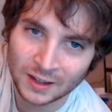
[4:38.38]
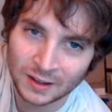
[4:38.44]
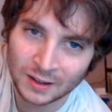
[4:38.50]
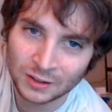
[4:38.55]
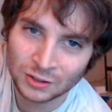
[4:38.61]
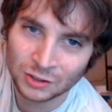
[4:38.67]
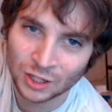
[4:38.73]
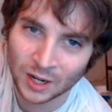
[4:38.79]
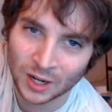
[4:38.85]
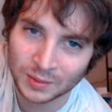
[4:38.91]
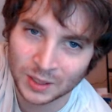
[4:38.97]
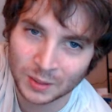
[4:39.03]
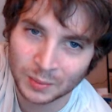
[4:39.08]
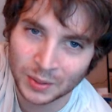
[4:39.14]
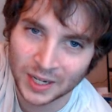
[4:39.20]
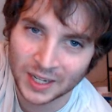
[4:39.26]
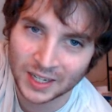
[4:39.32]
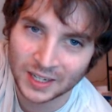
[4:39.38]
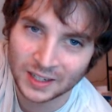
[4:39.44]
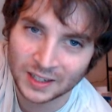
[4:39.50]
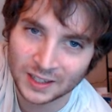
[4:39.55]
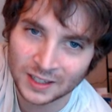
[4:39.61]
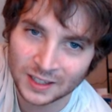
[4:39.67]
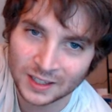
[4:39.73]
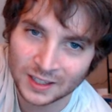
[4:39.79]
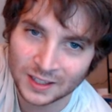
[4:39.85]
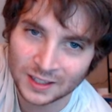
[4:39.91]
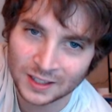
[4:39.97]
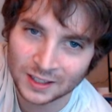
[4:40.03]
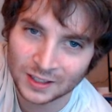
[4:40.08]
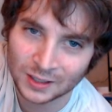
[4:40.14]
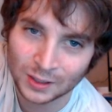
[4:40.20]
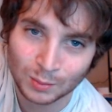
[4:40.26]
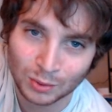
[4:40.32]
chopped up head.
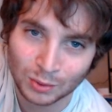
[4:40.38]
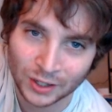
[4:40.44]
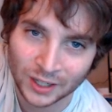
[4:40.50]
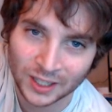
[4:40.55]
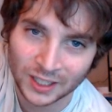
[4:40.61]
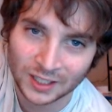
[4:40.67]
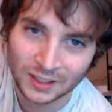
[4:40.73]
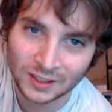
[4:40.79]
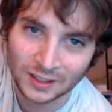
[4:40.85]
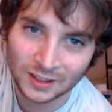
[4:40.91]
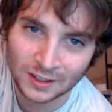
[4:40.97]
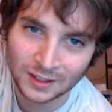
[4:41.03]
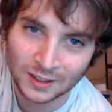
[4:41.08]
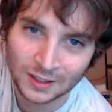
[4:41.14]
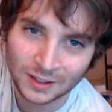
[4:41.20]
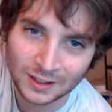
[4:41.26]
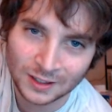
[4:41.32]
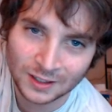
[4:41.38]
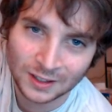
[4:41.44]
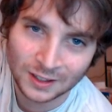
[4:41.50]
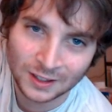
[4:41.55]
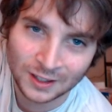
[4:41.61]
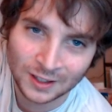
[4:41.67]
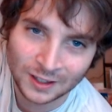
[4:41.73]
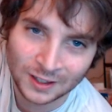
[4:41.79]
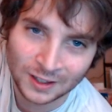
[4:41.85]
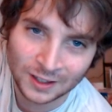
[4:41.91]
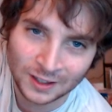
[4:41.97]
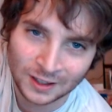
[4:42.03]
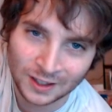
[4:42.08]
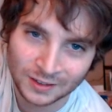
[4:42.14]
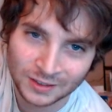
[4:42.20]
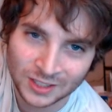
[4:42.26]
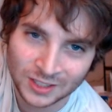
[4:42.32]
There's brain.
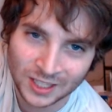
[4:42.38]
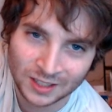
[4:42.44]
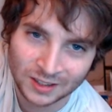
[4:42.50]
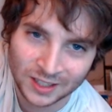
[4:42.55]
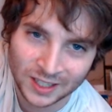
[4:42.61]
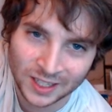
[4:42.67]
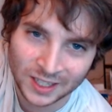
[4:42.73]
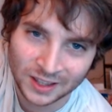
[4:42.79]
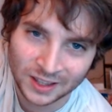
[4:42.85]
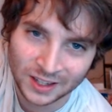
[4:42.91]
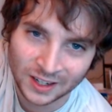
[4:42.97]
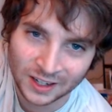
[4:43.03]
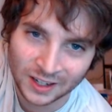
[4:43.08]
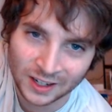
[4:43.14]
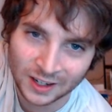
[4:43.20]
Left side of the head there.